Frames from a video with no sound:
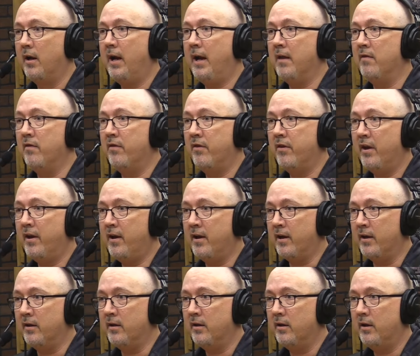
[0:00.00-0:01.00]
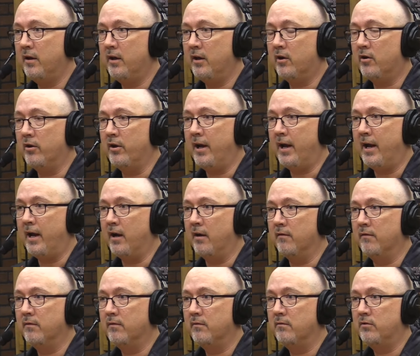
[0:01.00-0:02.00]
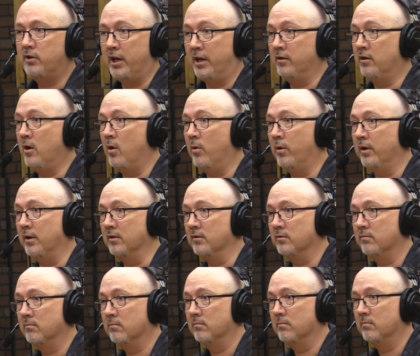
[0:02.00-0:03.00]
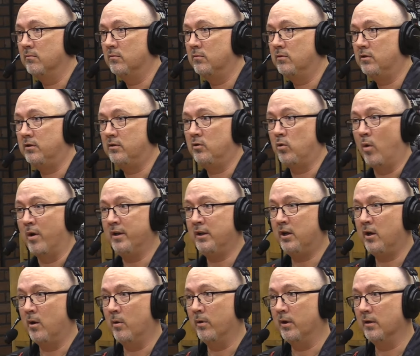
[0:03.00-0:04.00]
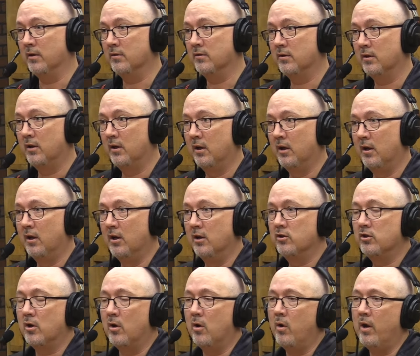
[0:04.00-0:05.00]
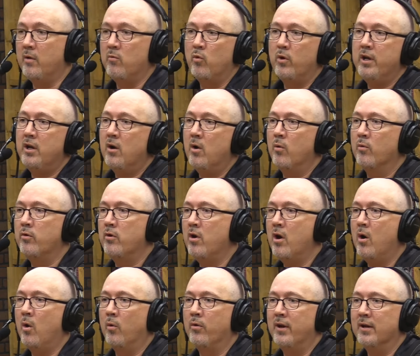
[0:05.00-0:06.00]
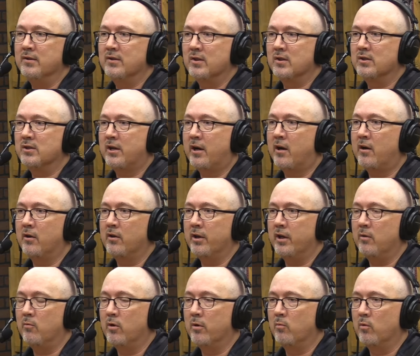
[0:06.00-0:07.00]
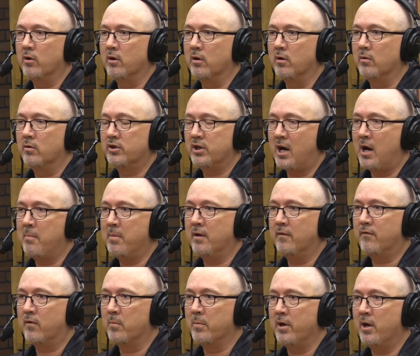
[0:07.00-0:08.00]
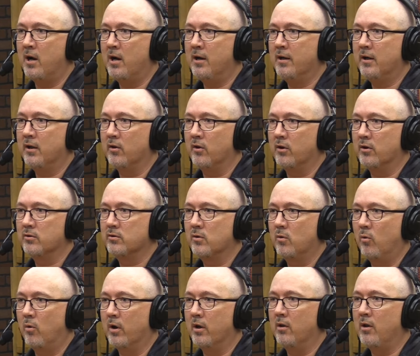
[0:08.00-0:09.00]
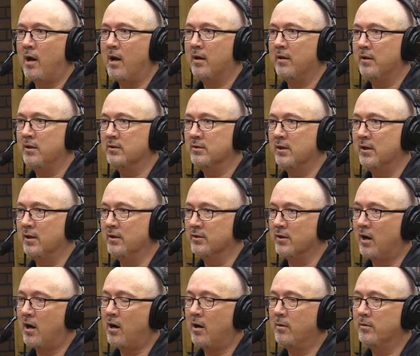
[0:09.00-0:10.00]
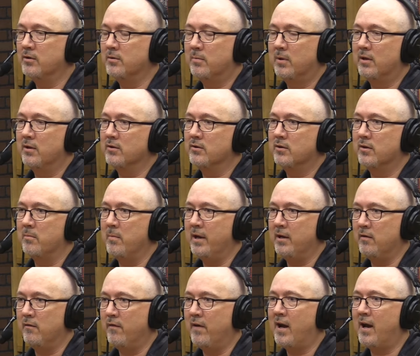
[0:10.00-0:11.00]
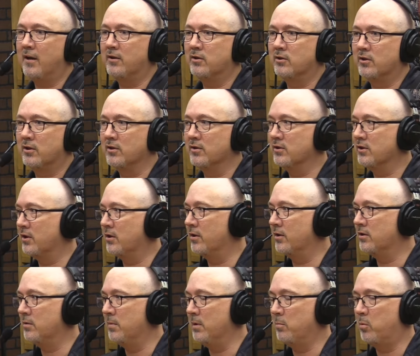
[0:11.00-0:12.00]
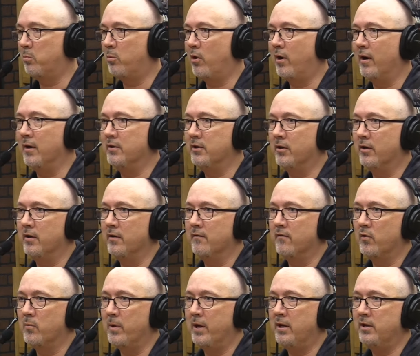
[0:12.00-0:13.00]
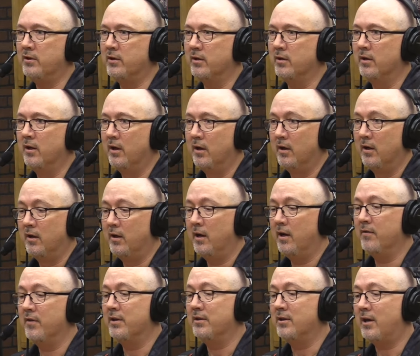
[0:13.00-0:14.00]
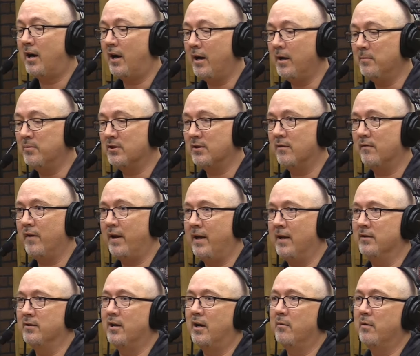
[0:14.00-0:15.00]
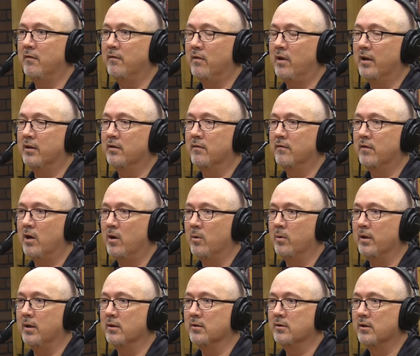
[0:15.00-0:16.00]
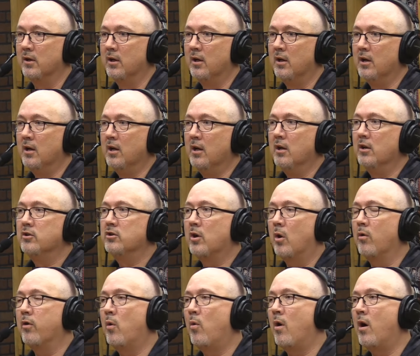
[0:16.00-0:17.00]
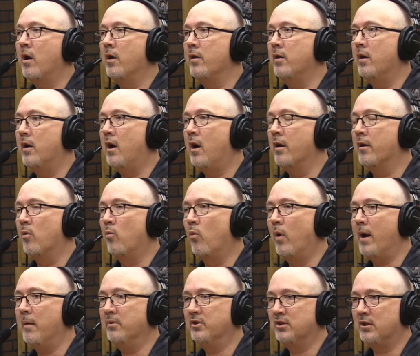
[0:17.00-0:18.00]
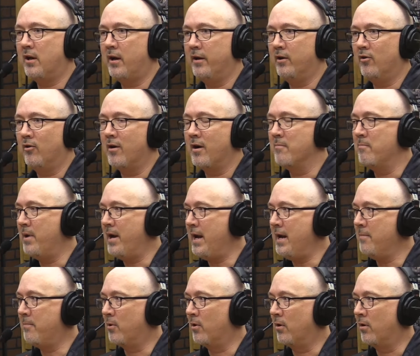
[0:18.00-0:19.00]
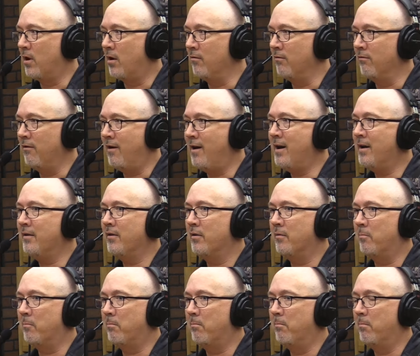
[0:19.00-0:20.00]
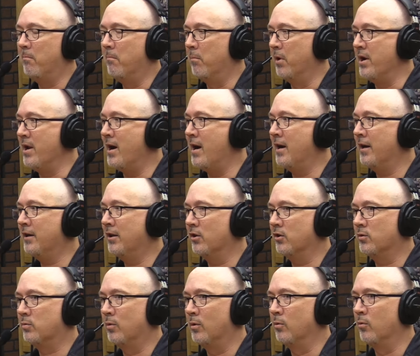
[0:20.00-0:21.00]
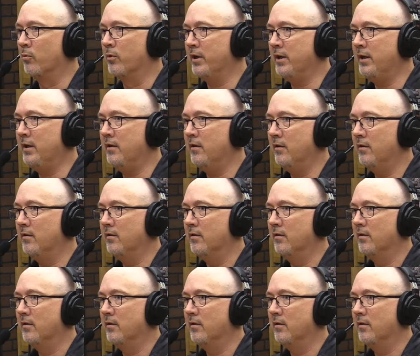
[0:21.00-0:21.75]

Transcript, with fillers: And then it could have 10 coatings, 20 coatings. So, and we don't know necessarily when we're shopping for binoculars what a lot of these things are, is because the manufacturers consider it to be proprietary information mm-hmm. and the types of anti reflective coatings. So, though on, on a website or on paper, a lot of the binoculars will read